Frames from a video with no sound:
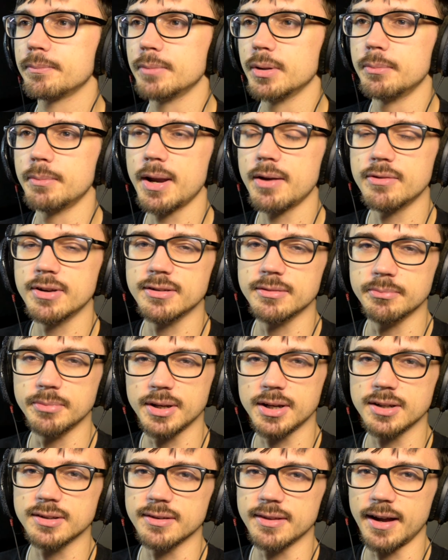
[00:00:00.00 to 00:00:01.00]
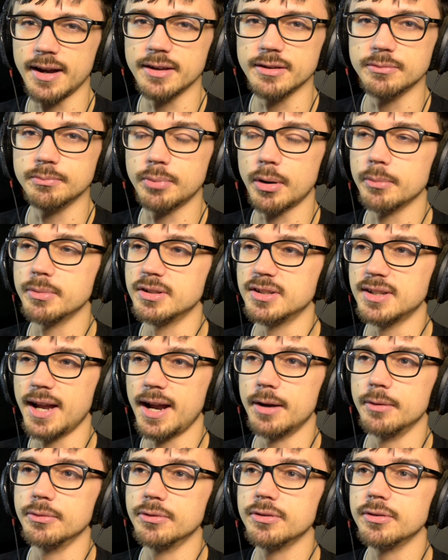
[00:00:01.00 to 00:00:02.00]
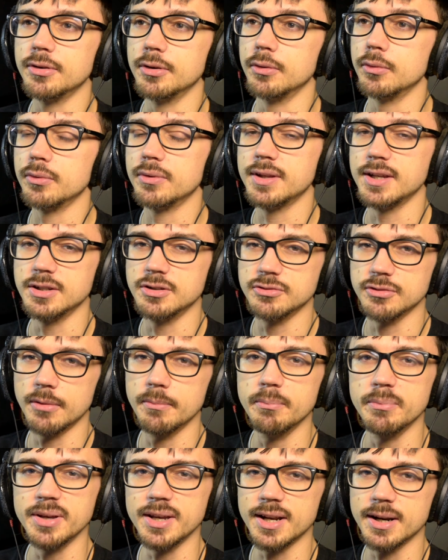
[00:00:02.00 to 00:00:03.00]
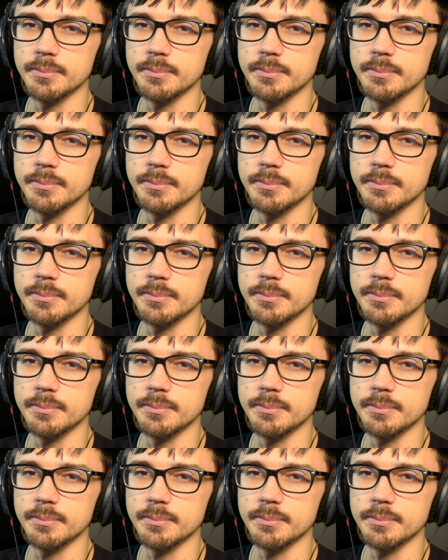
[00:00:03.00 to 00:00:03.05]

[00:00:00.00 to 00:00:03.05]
But the main reason because of that is probably down to the drum beat,